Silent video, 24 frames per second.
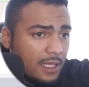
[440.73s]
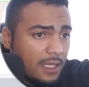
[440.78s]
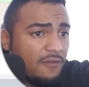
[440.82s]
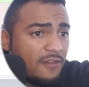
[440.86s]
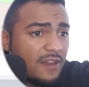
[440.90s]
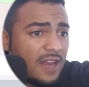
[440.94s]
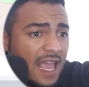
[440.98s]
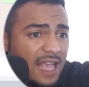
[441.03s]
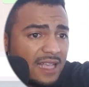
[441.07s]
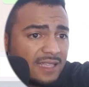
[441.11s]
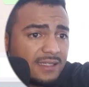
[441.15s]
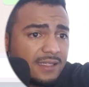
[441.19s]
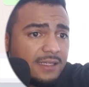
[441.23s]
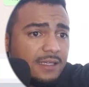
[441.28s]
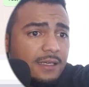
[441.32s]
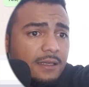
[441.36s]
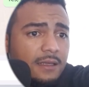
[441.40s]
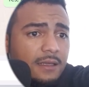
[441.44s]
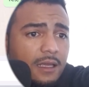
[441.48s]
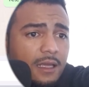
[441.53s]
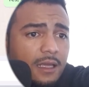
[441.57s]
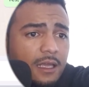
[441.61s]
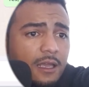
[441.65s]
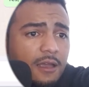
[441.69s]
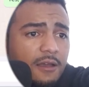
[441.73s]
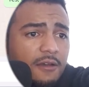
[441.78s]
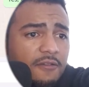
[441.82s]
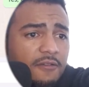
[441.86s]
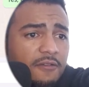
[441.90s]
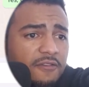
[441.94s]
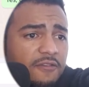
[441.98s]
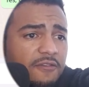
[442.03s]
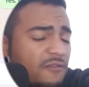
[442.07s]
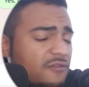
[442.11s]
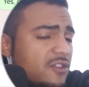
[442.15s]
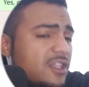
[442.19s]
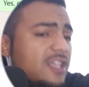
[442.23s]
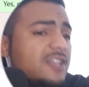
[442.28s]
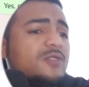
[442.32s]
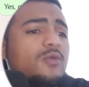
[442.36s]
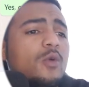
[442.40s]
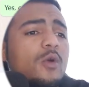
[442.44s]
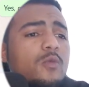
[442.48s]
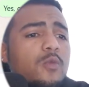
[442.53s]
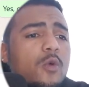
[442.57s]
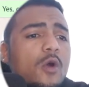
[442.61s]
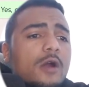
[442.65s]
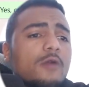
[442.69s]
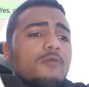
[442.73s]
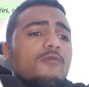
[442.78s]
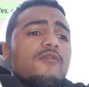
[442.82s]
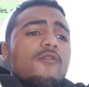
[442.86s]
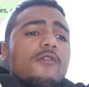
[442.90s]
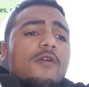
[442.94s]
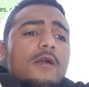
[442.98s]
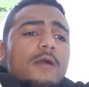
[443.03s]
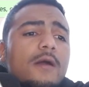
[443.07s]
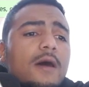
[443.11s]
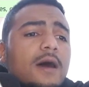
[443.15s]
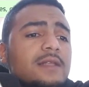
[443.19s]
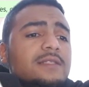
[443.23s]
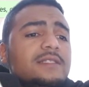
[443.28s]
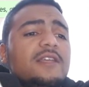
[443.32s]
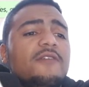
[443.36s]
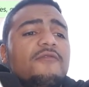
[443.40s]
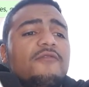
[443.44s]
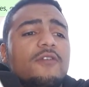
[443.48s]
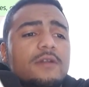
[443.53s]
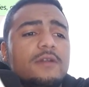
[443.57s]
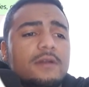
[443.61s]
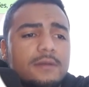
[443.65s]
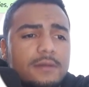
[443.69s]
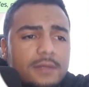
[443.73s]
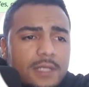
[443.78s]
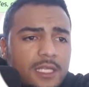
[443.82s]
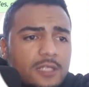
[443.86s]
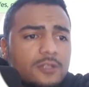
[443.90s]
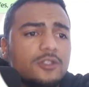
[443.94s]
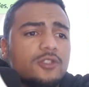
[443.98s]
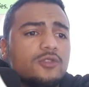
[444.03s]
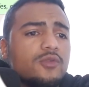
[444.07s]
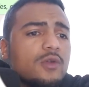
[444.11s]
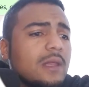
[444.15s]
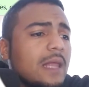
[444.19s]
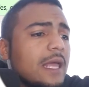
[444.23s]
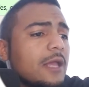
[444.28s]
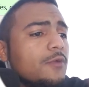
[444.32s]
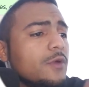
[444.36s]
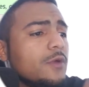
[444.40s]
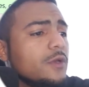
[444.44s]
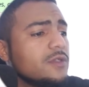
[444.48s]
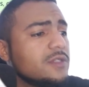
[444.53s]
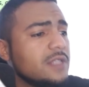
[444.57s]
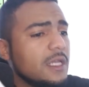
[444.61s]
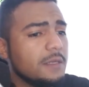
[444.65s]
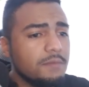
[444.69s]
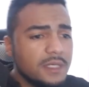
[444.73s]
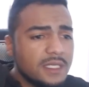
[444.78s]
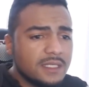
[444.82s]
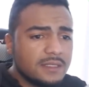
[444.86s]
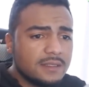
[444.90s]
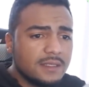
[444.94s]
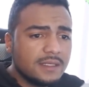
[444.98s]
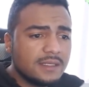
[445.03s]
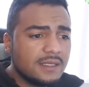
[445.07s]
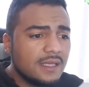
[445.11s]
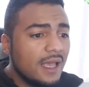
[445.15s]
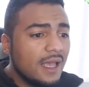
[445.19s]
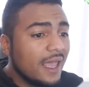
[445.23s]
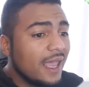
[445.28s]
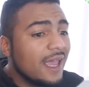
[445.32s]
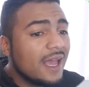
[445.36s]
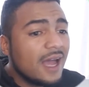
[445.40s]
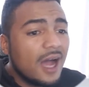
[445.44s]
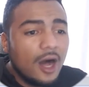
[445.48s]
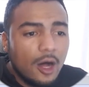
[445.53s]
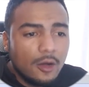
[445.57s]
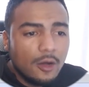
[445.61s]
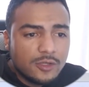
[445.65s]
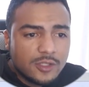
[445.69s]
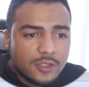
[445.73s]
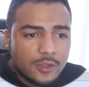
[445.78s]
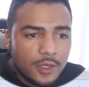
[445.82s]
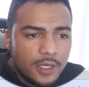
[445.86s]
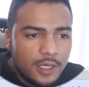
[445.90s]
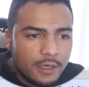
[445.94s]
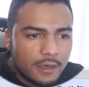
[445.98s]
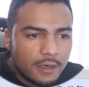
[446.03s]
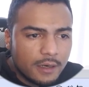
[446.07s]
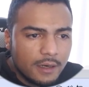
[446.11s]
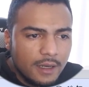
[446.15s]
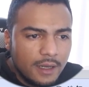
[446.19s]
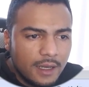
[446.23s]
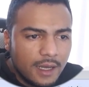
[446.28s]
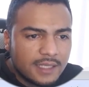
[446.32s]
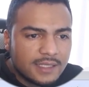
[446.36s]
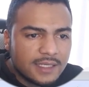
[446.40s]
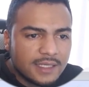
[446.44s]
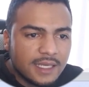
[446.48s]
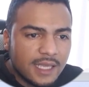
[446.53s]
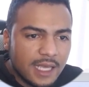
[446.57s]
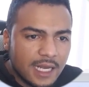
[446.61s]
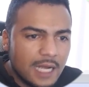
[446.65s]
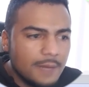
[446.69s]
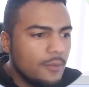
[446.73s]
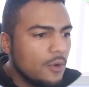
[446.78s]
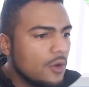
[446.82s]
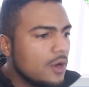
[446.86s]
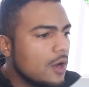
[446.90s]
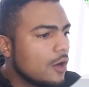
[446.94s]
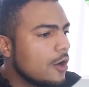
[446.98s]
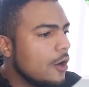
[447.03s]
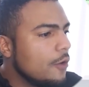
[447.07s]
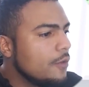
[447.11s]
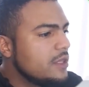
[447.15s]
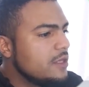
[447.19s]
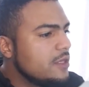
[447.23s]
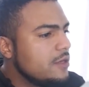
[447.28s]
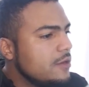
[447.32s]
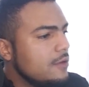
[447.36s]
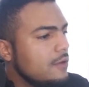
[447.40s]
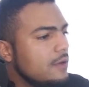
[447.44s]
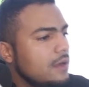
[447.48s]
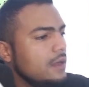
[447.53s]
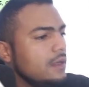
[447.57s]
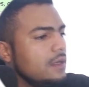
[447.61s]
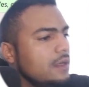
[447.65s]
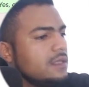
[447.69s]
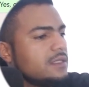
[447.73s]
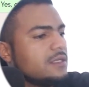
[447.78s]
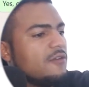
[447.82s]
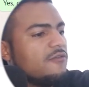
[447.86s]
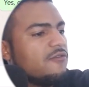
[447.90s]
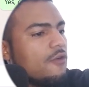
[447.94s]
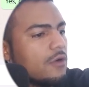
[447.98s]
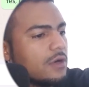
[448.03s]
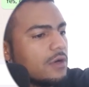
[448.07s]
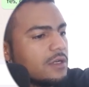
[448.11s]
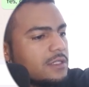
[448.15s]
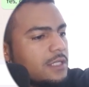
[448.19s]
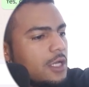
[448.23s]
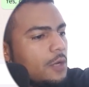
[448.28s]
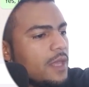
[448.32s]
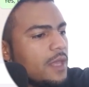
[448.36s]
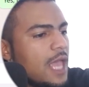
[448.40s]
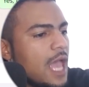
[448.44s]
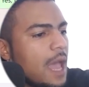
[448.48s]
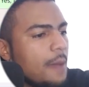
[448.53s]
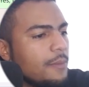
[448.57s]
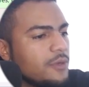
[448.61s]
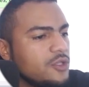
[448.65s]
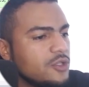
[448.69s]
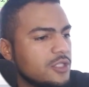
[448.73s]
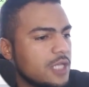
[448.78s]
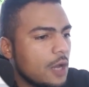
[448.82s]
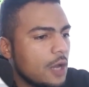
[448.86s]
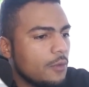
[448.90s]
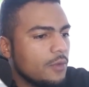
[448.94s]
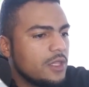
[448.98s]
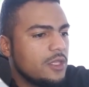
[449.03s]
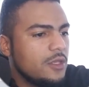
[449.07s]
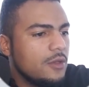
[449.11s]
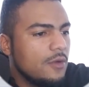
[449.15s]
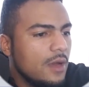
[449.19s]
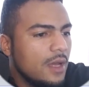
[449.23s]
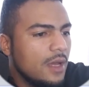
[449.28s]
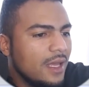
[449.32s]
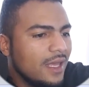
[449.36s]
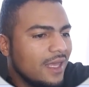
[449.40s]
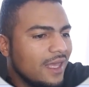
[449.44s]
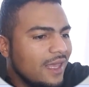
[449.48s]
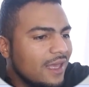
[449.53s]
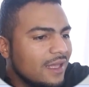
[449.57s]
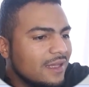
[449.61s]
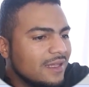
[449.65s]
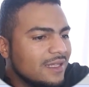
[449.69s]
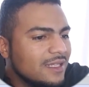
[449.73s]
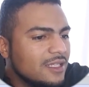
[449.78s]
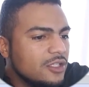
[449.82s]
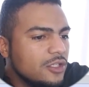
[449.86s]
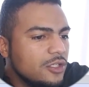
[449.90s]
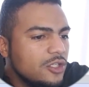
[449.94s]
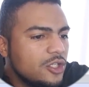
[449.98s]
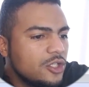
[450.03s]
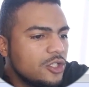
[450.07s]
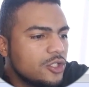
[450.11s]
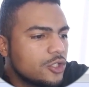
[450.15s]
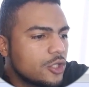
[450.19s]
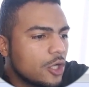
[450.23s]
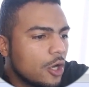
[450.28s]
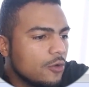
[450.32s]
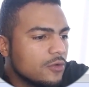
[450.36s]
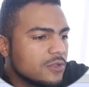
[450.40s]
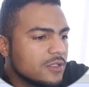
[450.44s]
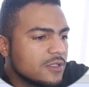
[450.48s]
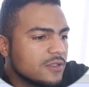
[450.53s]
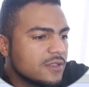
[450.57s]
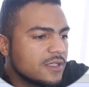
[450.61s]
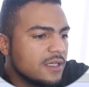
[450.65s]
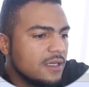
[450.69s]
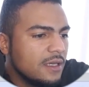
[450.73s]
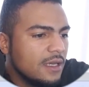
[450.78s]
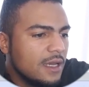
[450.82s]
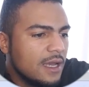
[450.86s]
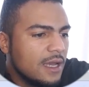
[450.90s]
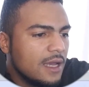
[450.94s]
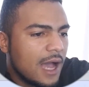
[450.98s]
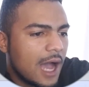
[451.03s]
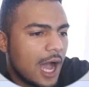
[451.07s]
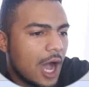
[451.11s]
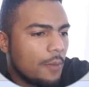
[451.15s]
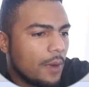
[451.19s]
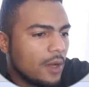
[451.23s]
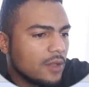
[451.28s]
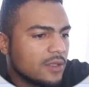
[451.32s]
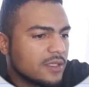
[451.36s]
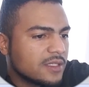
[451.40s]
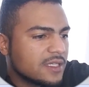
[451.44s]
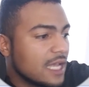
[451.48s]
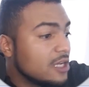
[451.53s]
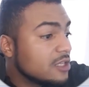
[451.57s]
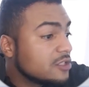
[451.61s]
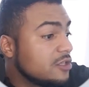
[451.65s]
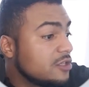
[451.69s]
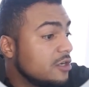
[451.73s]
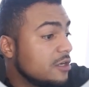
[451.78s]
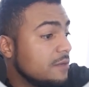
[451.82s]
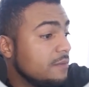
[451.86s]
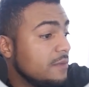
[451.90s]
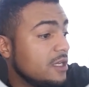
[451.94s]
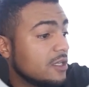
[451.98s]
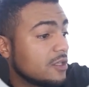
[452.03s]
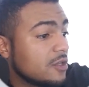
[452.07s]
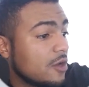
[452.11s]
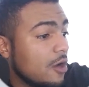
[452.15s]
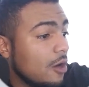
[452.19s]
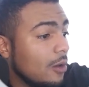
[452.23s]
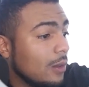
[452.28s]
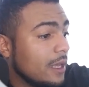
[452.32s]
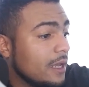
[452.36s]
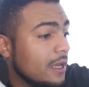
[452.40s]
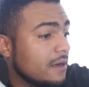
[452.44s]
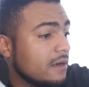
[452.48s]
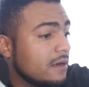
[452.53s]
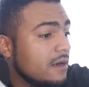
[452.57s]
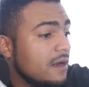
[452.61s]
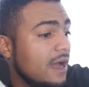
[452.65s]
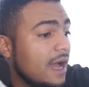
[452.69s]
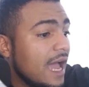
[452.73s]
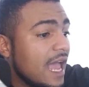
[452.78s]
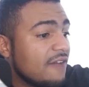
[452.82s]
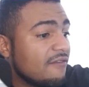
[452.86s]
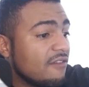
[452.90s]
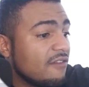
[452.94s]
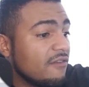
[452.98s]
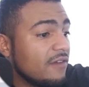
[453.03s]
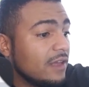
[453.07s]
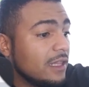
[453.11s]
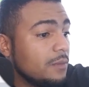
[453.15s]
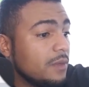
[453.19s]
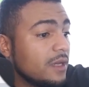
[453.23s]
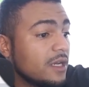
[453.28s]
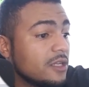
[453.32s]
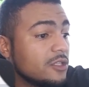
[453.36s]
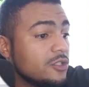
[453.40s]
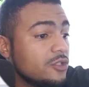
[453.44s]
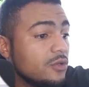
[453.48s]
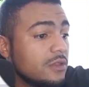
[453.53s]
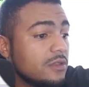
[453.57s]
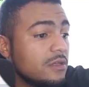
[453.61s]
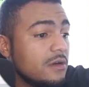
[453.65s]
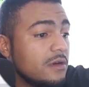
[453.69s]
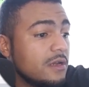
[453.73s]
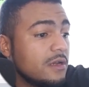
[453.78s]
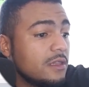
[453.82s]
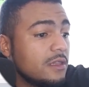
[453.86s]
even asking if this would work for a different industry like real estate business. And also here, I say, can I book a call with you? So of course, I'll be happy to chat with you and it shows. You see? How about this guy a 30 minute call later? I have availability at